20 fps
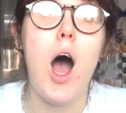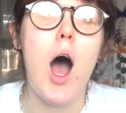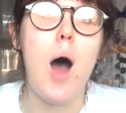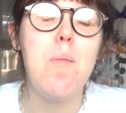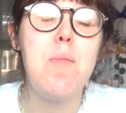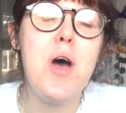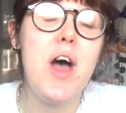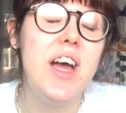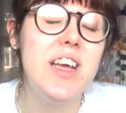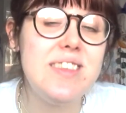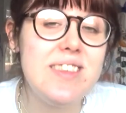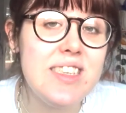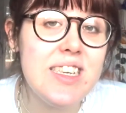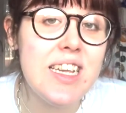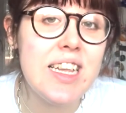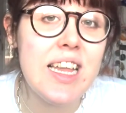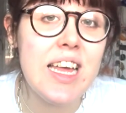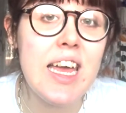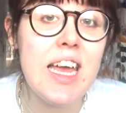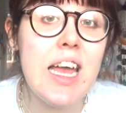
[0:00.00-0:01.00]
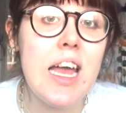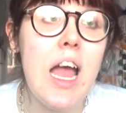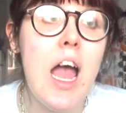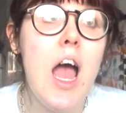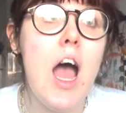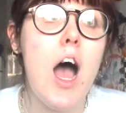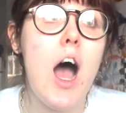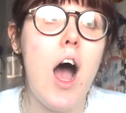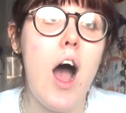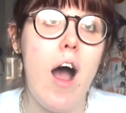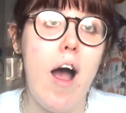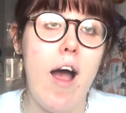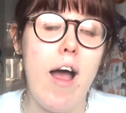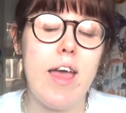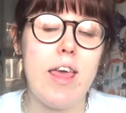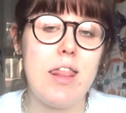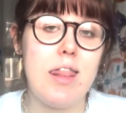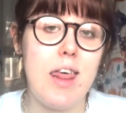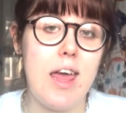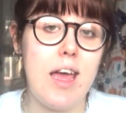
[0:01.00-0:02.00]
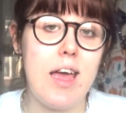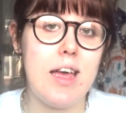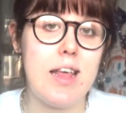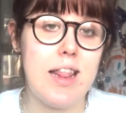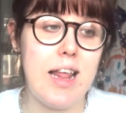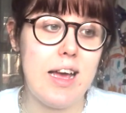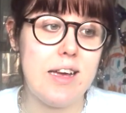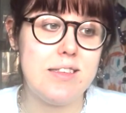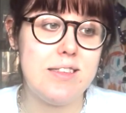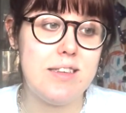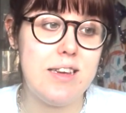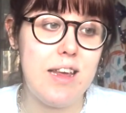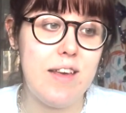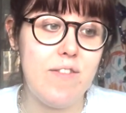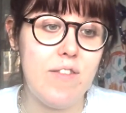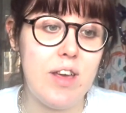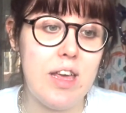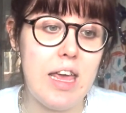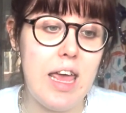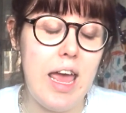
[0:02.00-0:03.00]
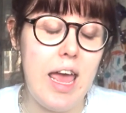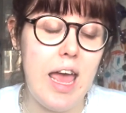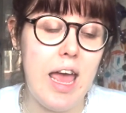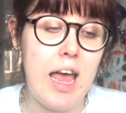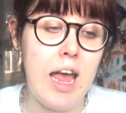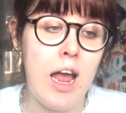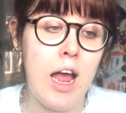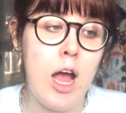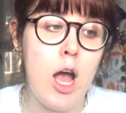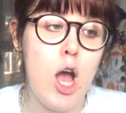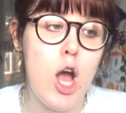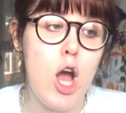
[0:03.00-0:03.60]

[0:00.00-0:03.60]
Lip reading: Personally, I think that Stephen King